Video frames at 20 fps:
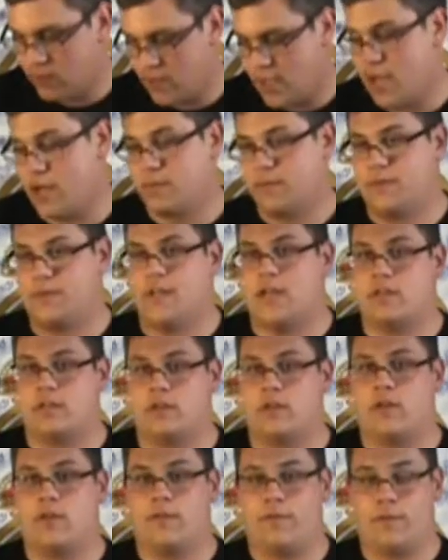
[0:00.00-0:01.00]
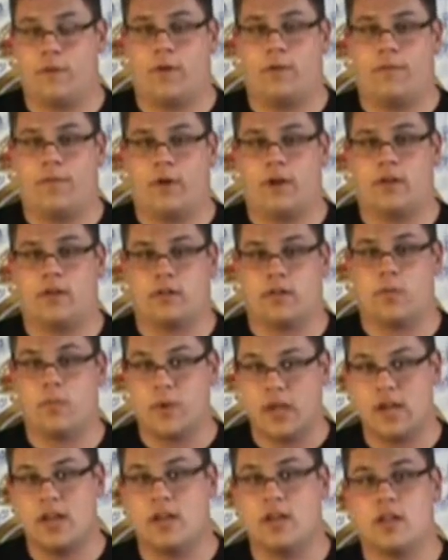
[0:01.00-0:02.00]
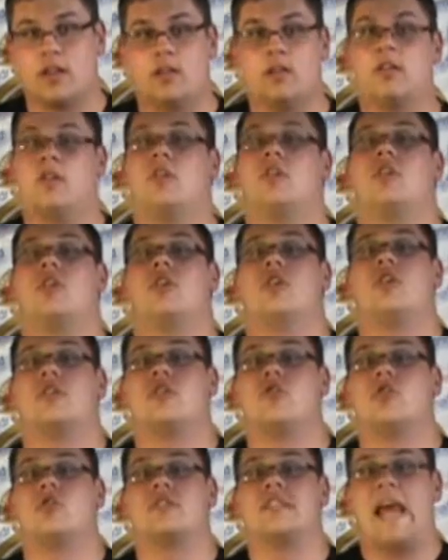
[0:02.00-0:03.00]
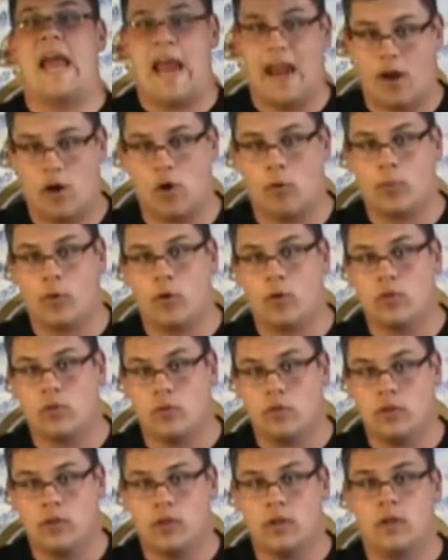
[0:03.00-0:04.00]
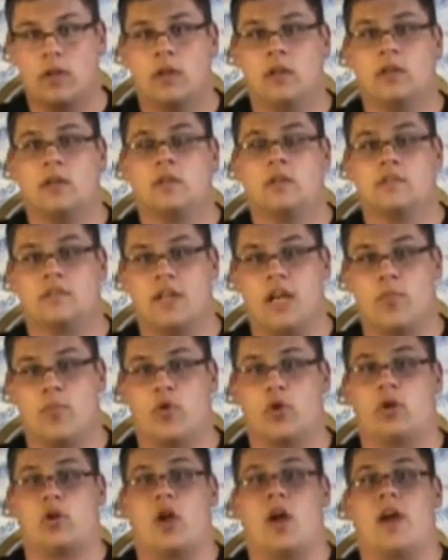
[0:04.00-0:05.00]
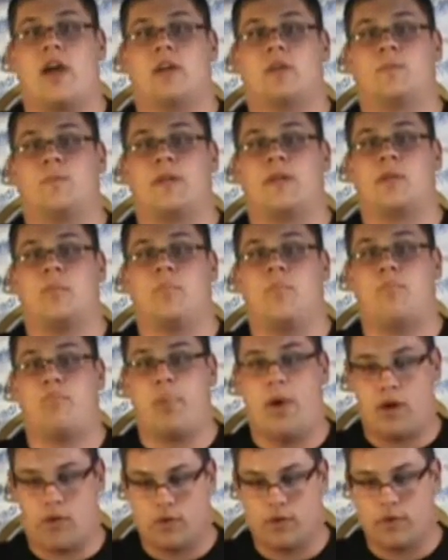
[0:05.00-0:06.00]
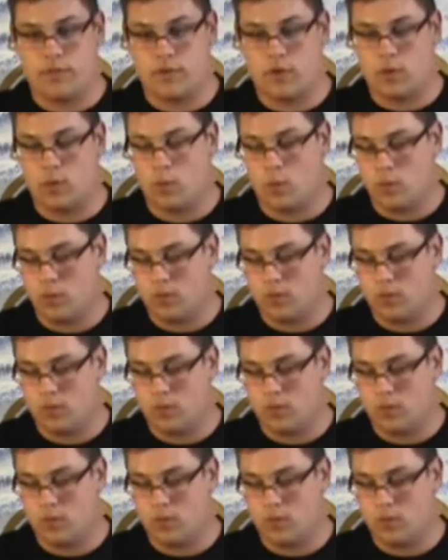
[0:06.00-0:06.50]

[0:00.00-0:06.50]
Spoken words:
Adam Sandler, for a friggin' comedian, you're terrible. Sandberg, I expected better of you.